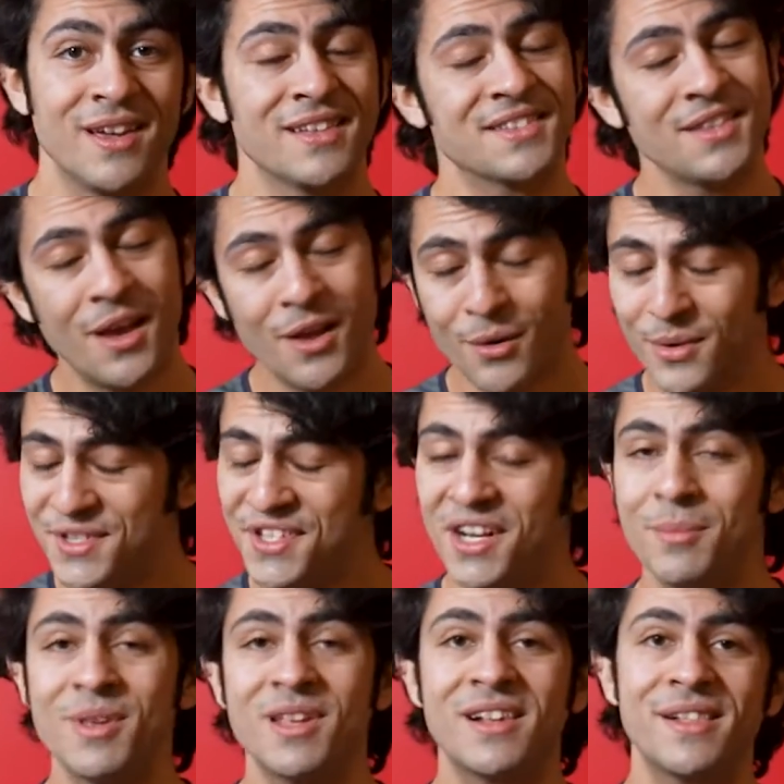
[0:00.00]
It's not always
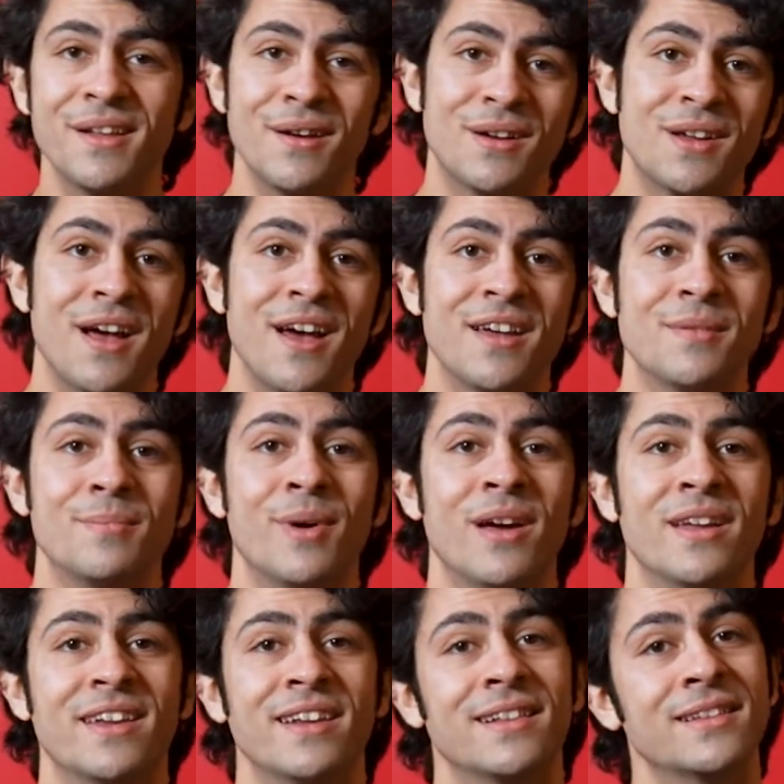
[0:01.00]
going to be clear cut,
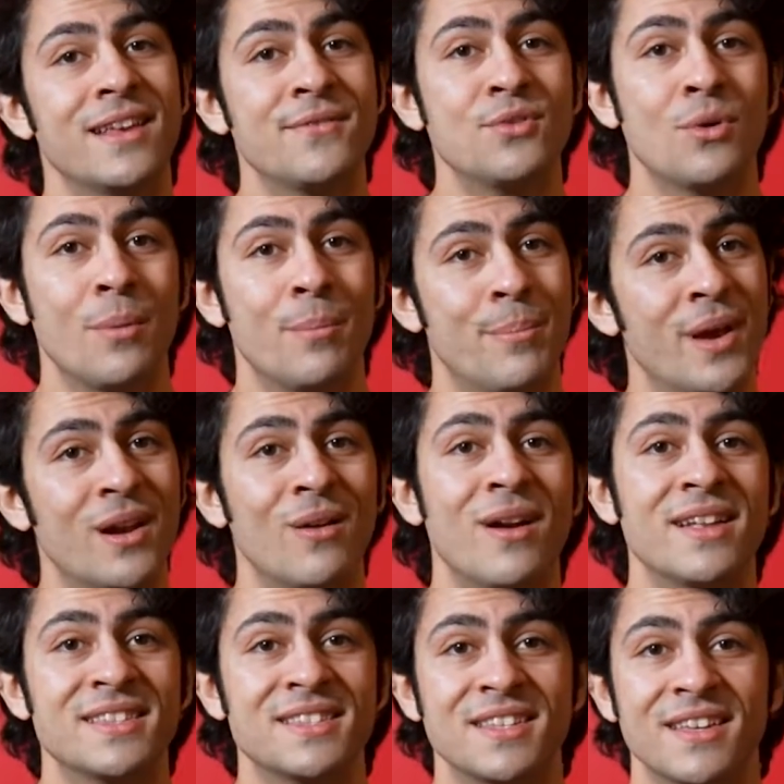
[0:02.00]
but it'll give you a better
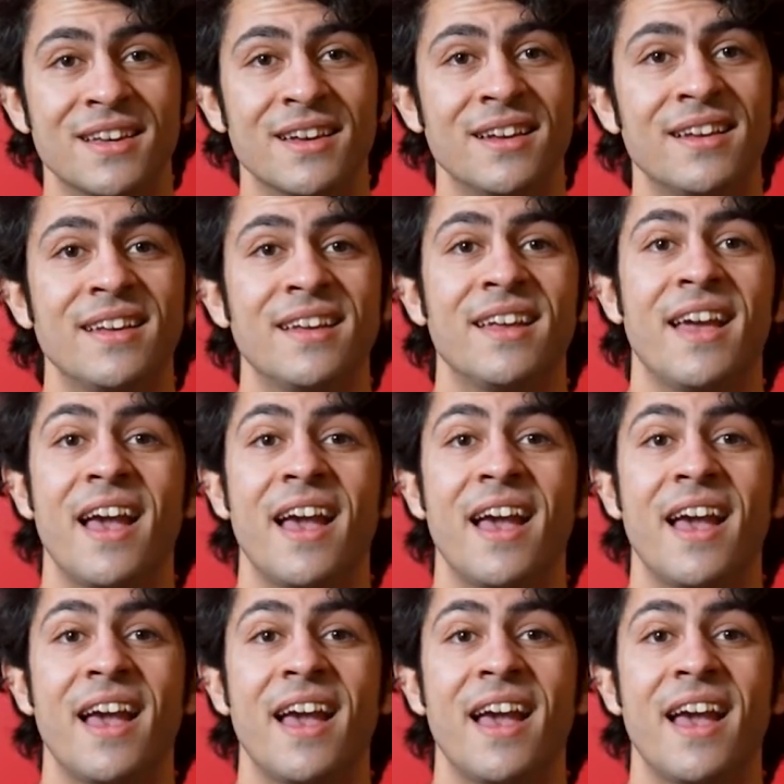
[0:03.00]
idea.